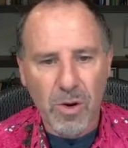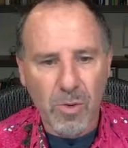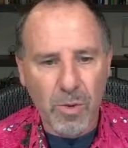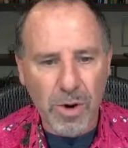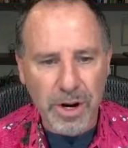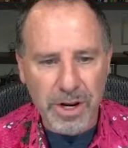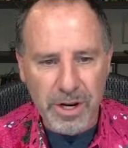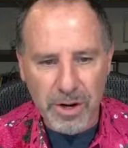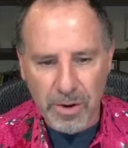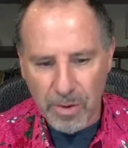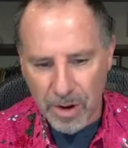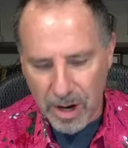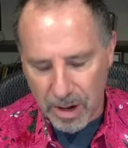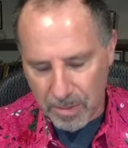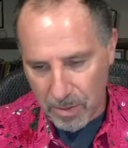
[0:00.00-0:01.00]
We're going
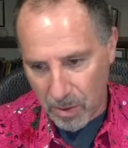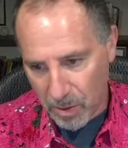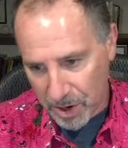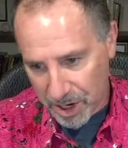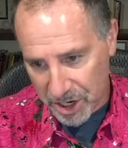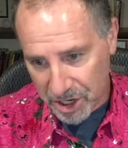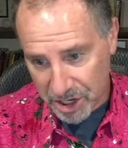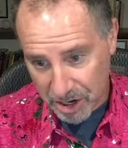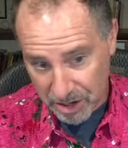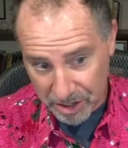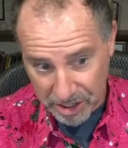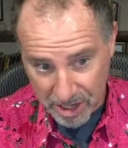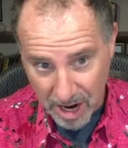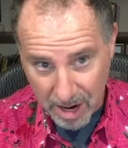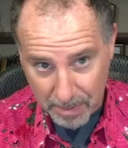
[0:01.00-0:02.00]
to share the
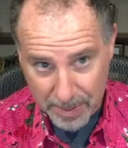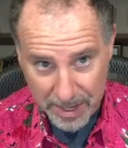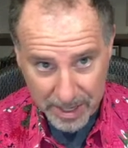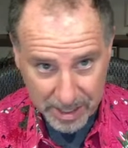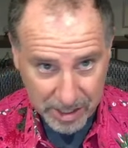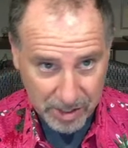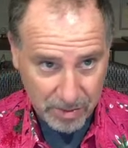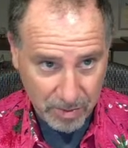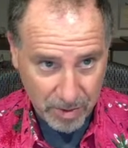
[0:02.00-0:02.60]
stock picks.